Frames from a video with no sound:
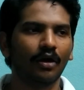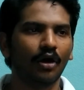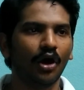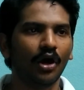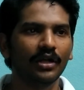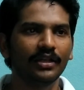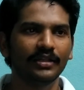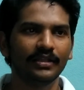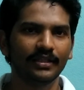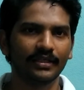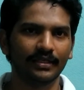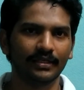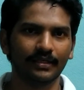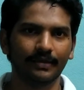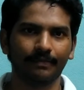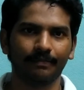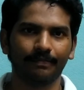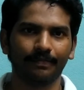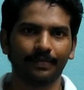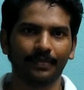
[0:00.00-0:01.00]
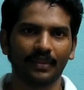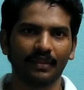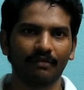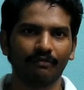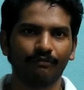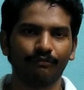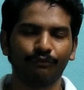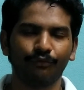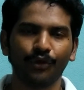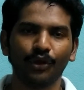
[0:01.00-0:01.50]
All the
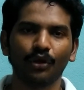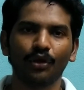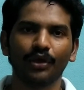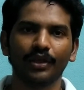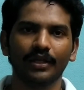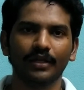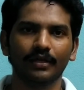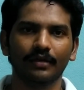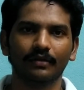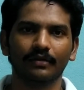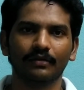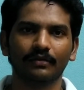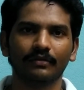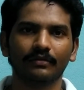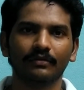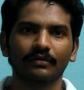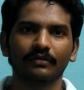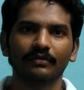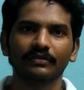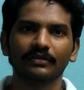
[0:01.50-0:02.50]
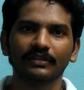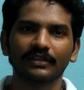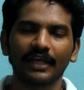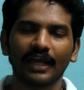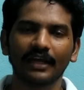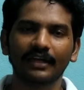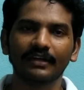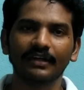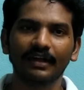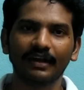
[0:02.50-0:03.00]
fuel oil
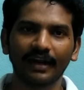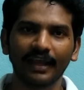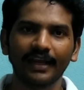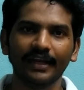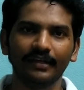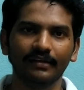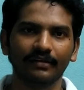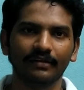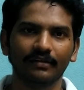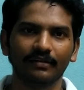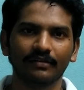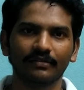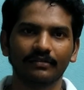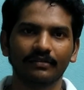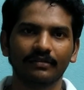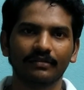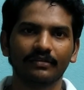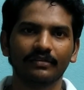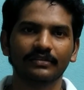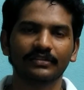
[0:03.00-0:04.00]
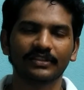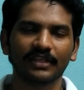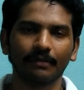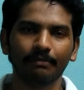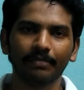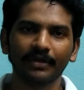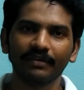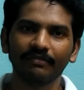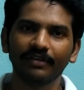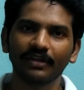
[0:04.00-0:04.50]
tank drain
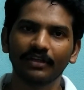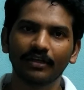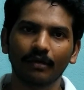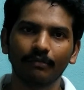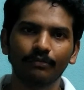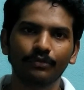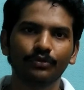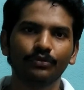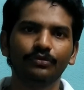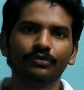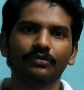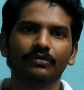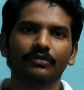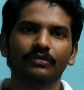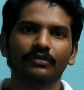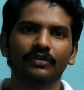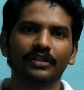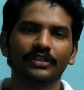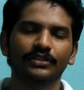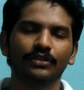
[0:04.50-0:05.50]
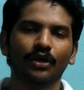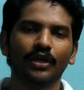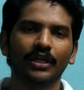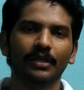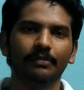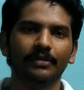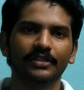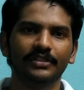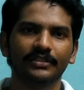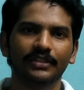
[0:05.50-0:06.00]
scupper will come to this
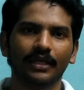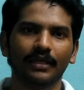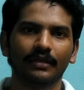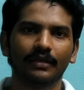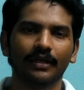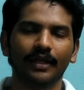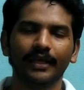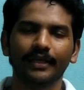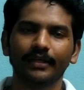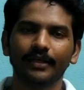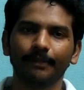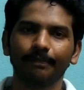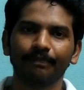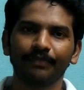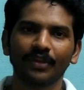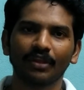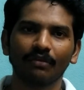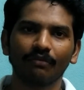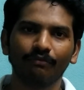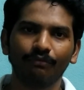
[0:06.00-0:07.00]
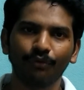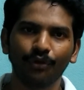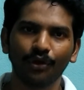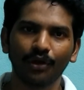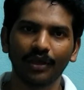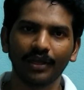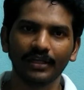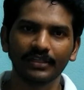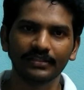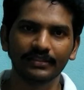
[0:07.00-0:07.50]
oily bilge tank, like
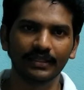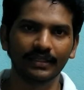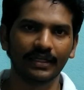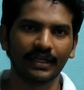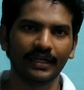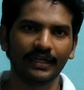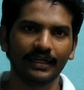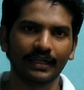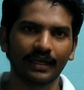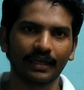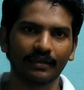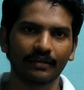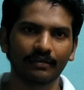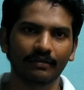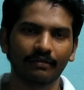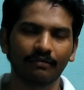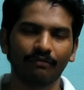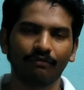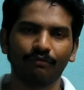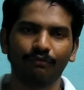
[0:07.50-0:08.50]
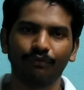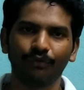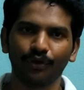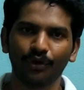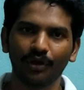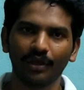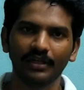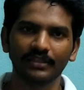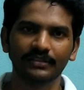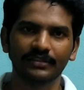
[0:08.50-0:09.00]
fuel oil settling tank,
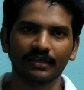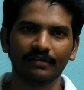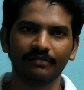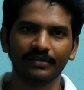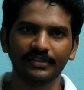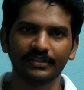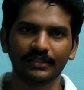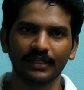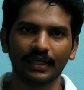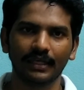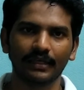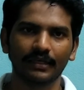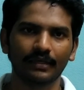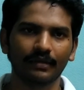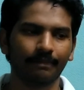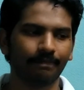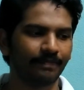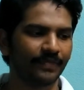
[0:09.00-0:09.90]
fuel oil service tank,